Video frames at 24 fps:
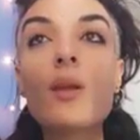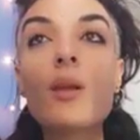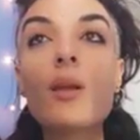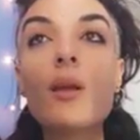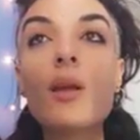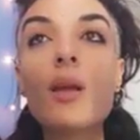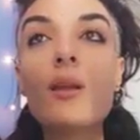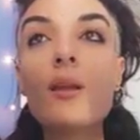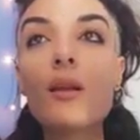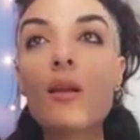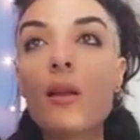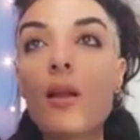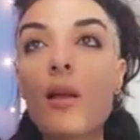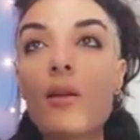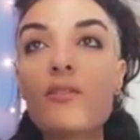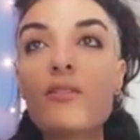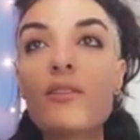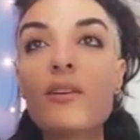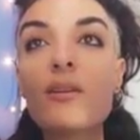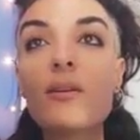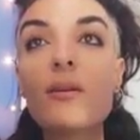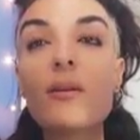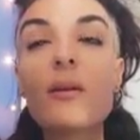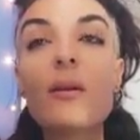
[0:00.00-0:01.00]
In the
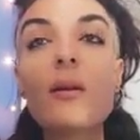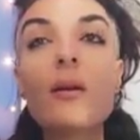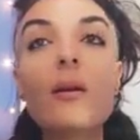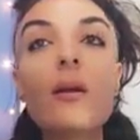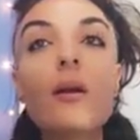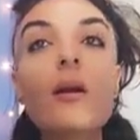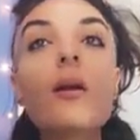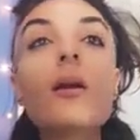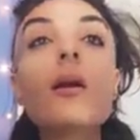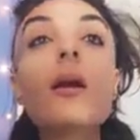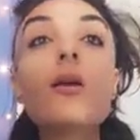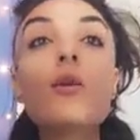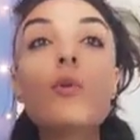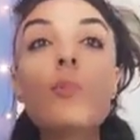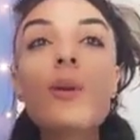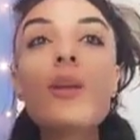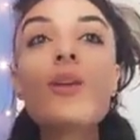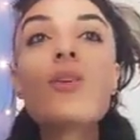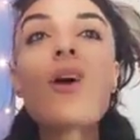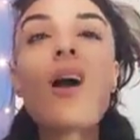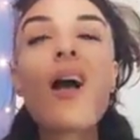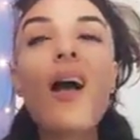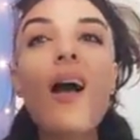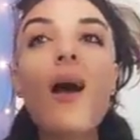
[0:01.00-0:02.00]
closet? Kerubino.
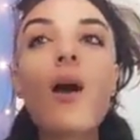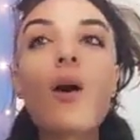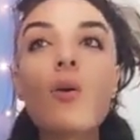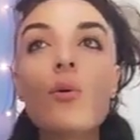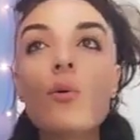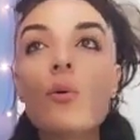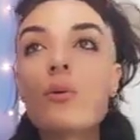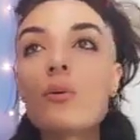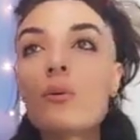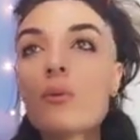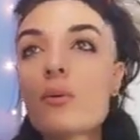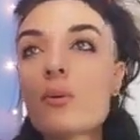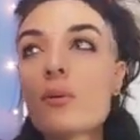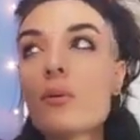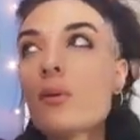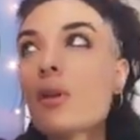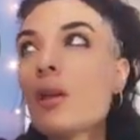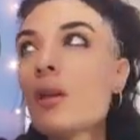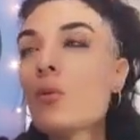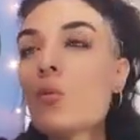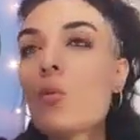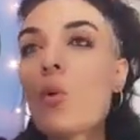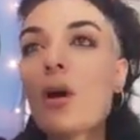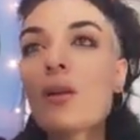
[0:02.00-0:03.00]
Cherubino how?
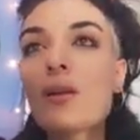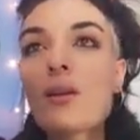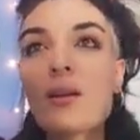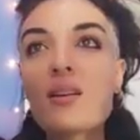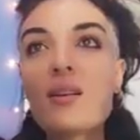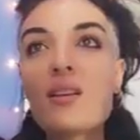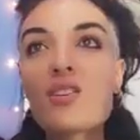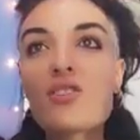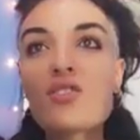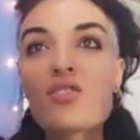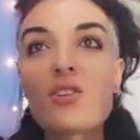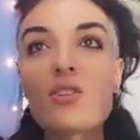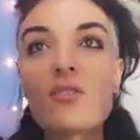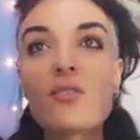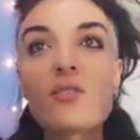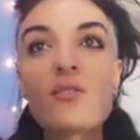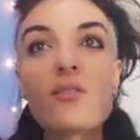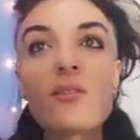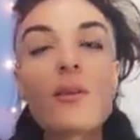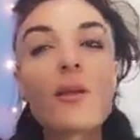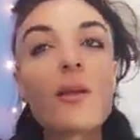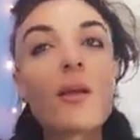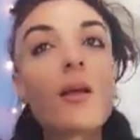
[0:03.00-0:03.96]
In what conditions? Uh,